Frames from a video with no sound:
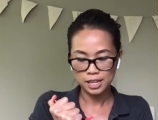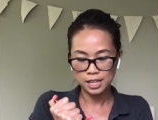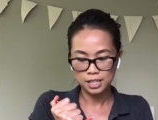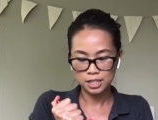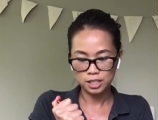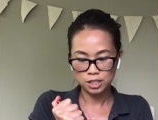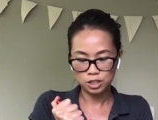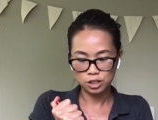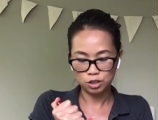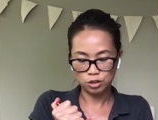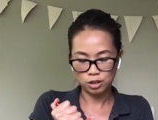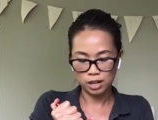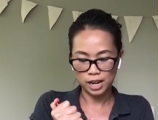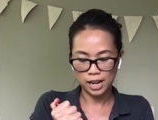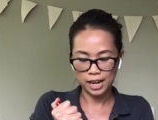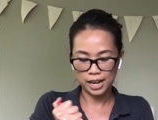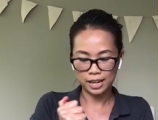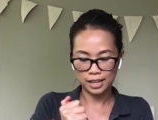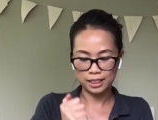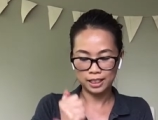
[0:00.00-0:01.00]
to
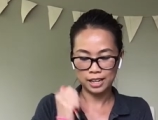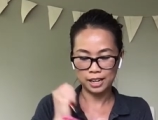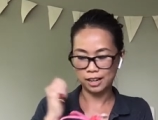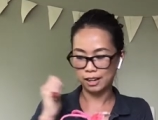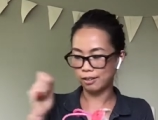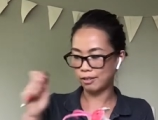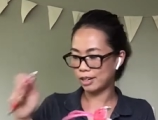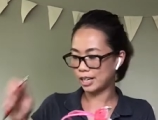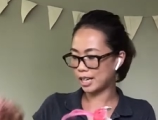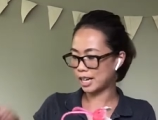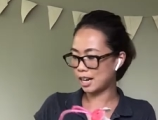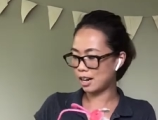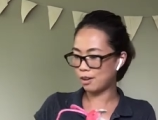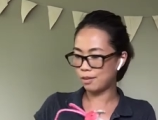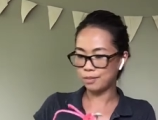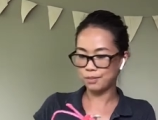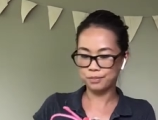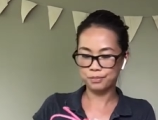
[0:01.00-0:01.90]
dry. There we go.